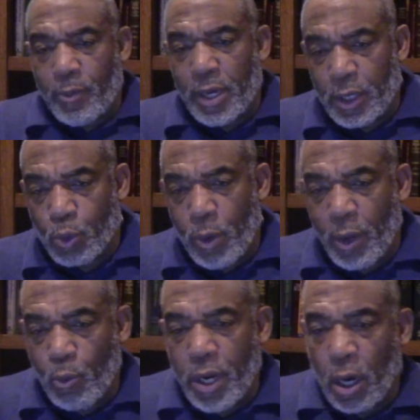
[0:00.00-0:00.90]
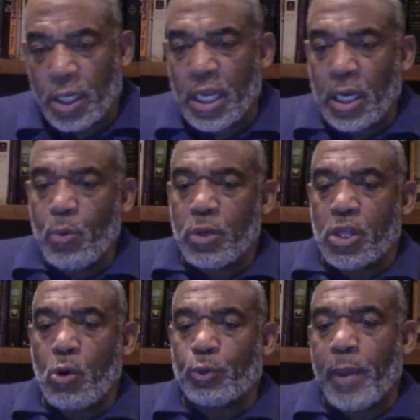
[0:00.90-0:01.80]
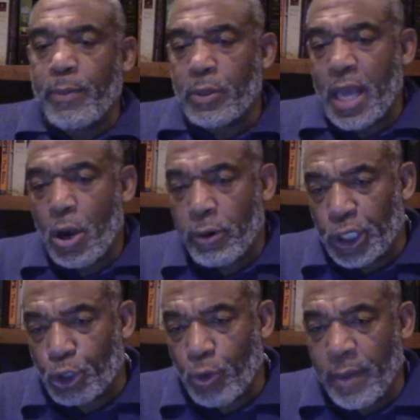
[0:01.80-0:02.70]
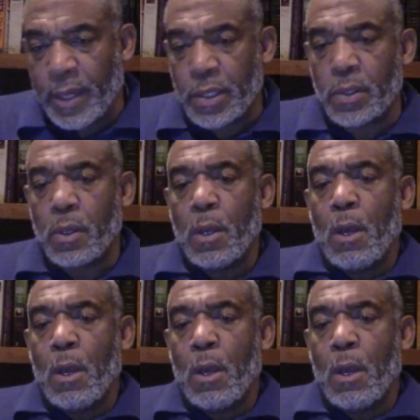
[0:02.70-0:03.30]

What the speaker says: but it's when we are dealing with those people that are extremists